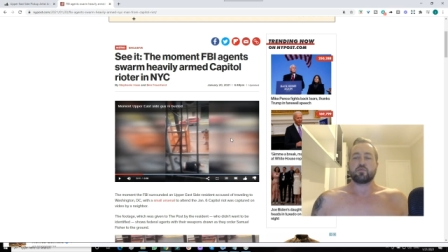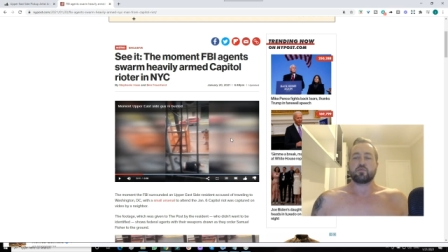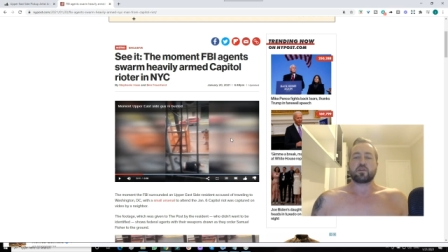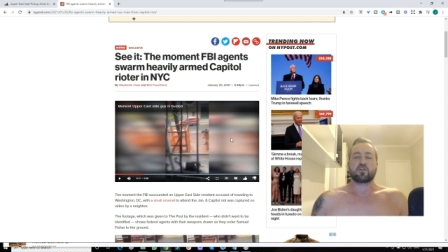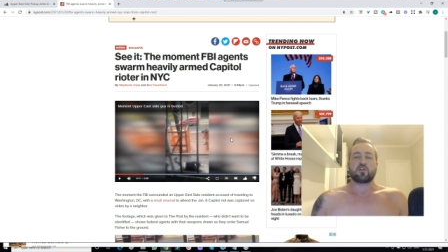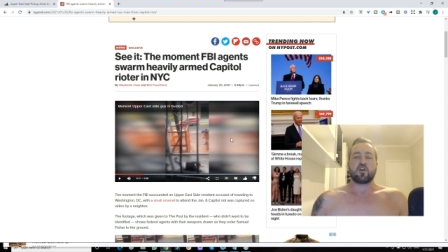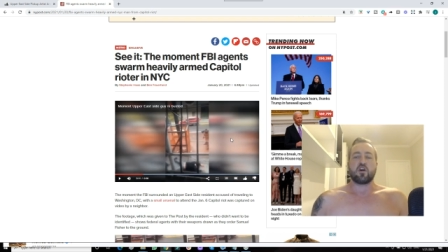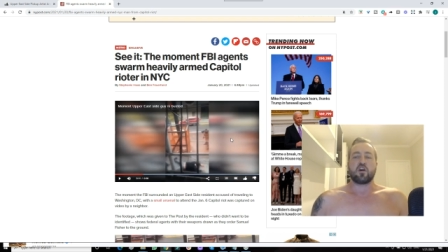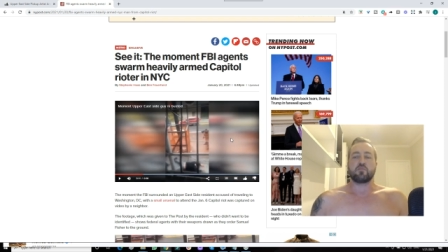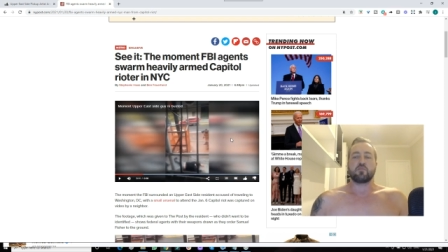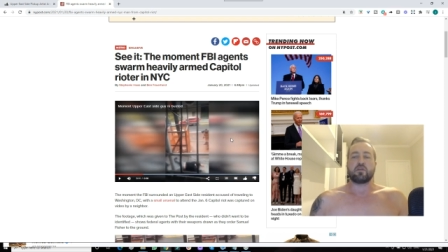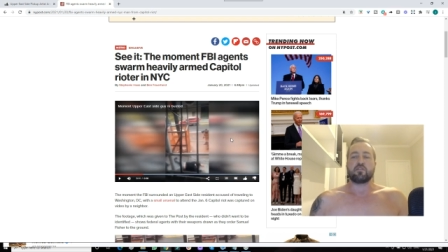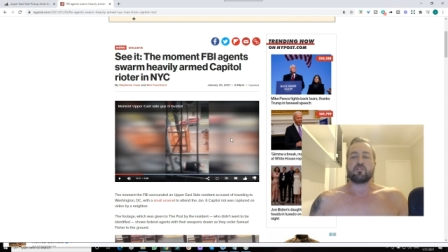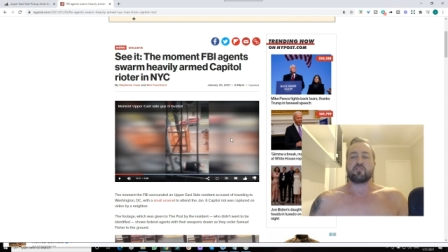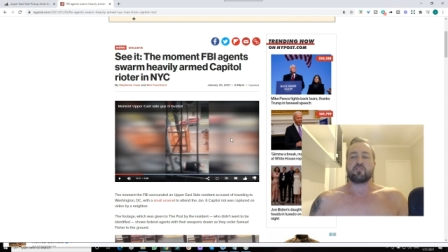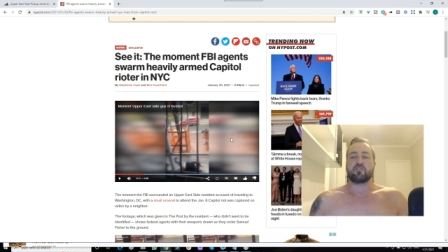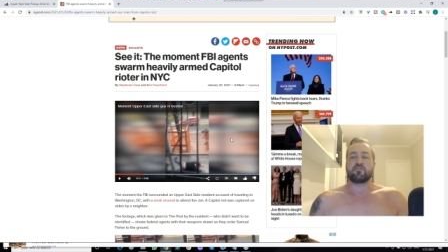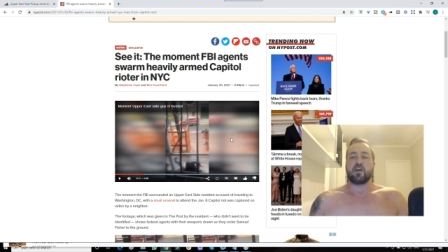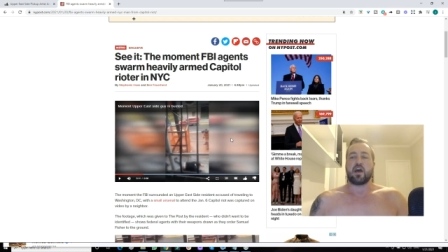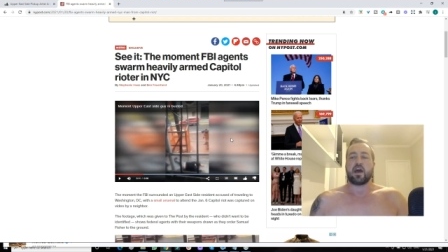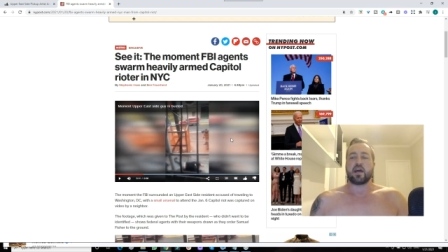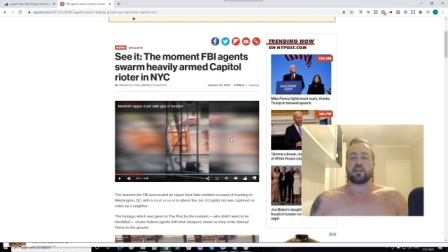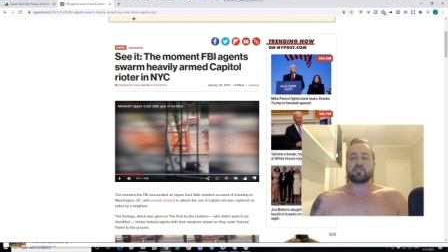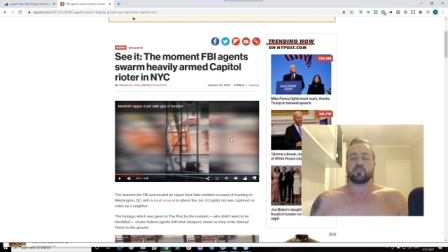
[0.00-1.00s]
calling me
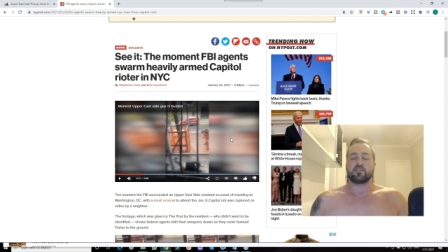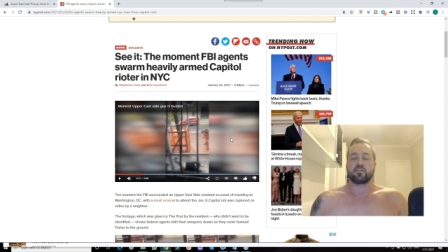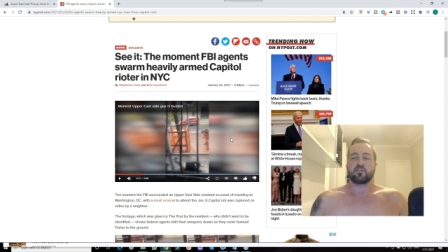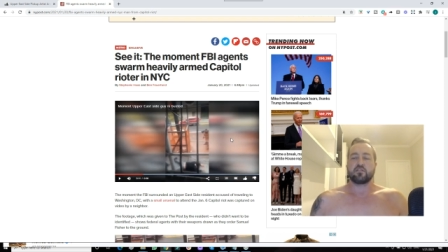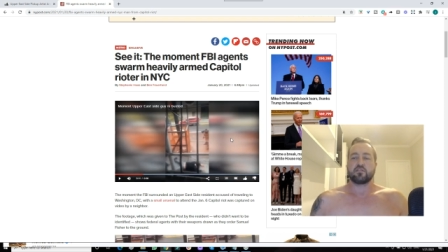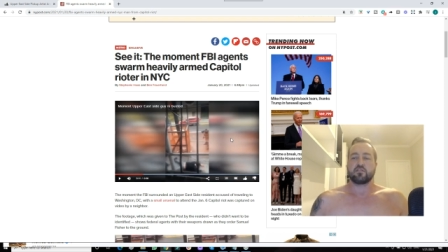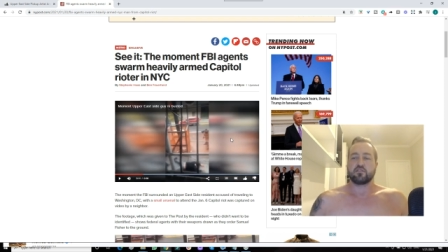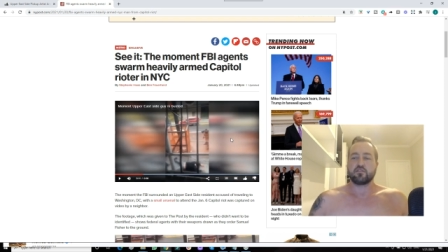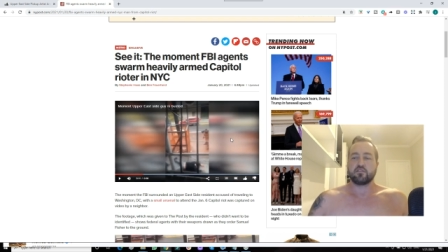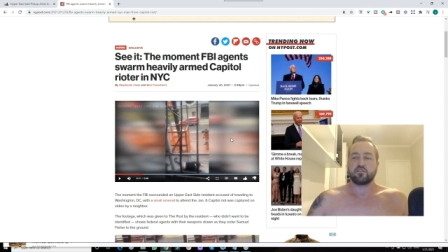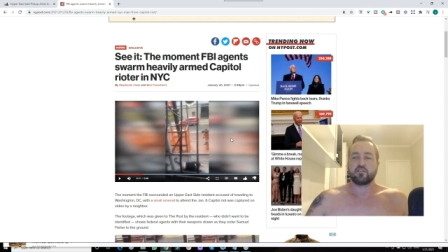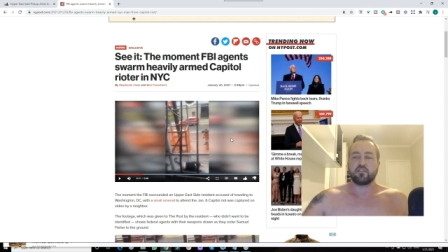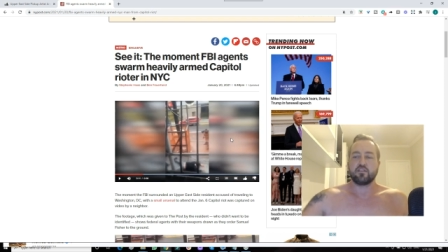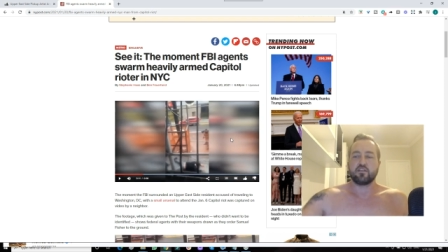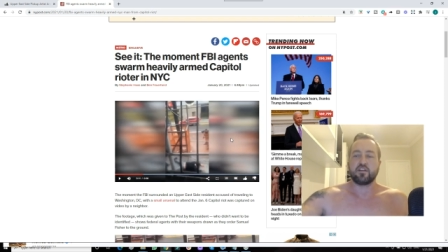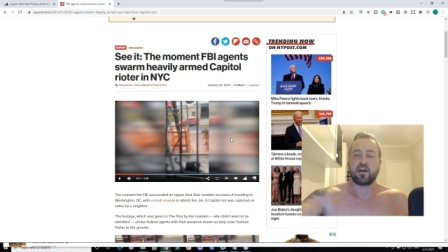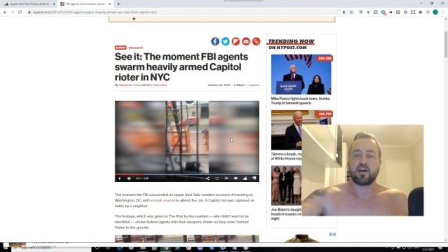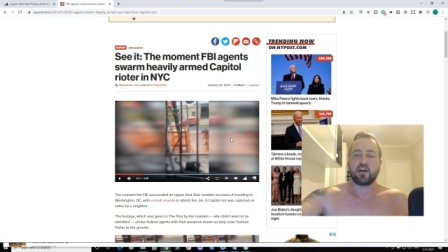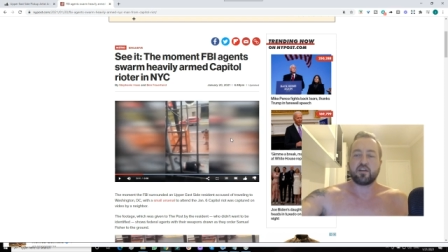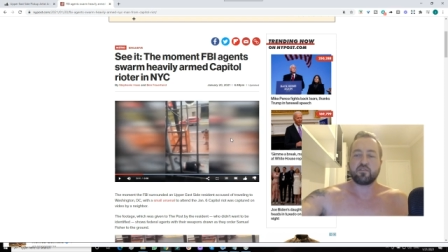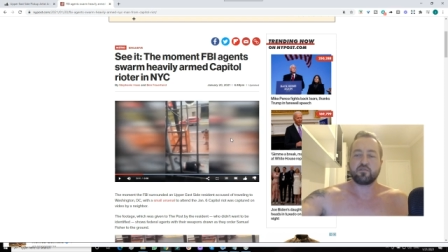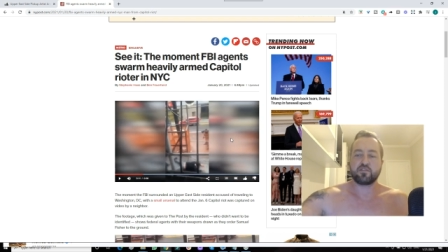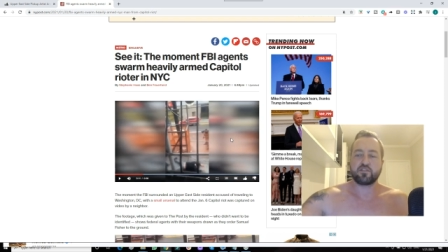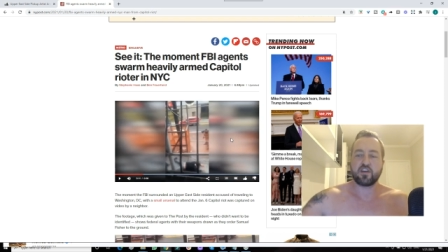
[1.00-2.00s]
fat and out
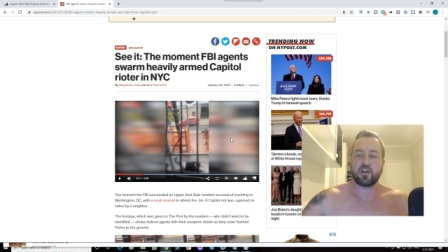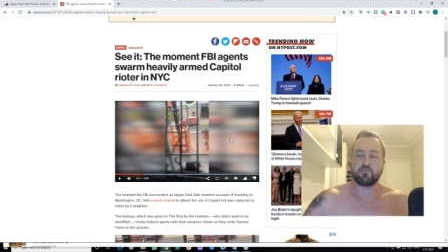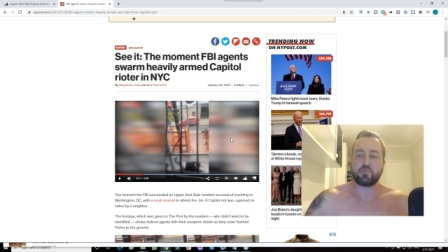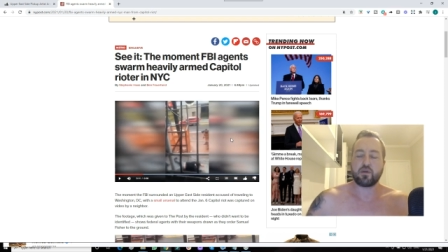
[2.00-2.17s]
of shape.